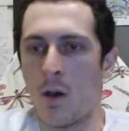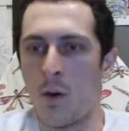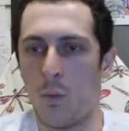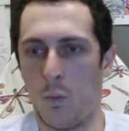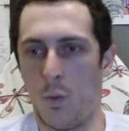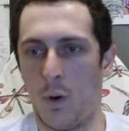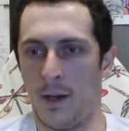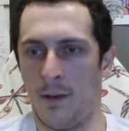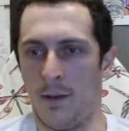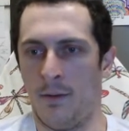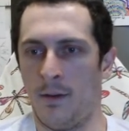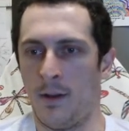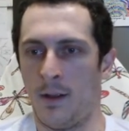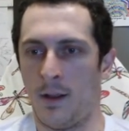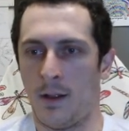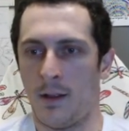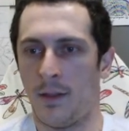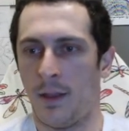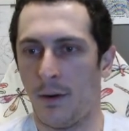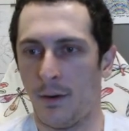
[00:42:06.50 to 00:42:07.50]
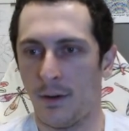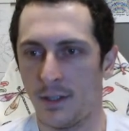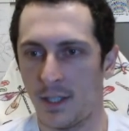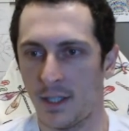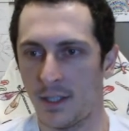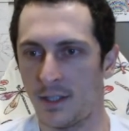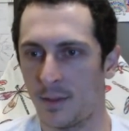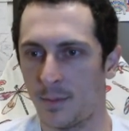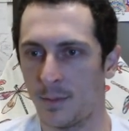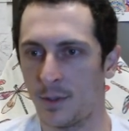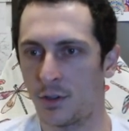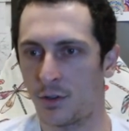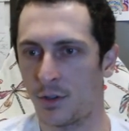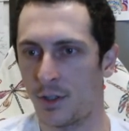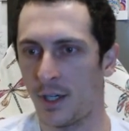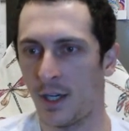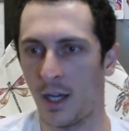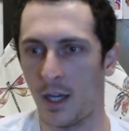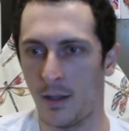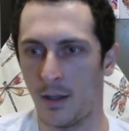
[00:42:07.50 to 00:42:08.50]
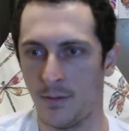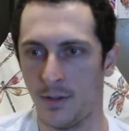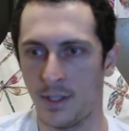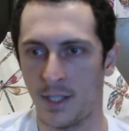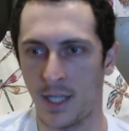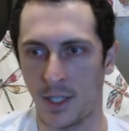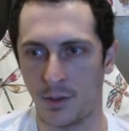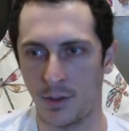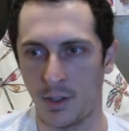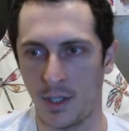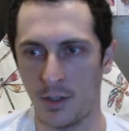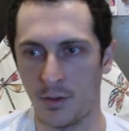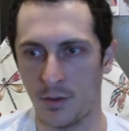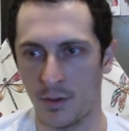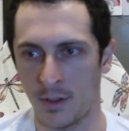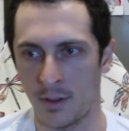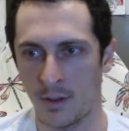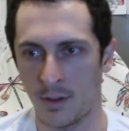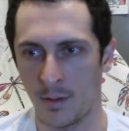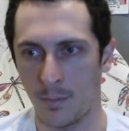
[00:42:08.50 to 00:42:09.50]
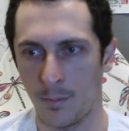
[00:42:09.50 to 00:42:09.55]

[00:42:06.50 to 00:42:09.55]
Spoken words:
1. There is a symmetry of the tetrahedron,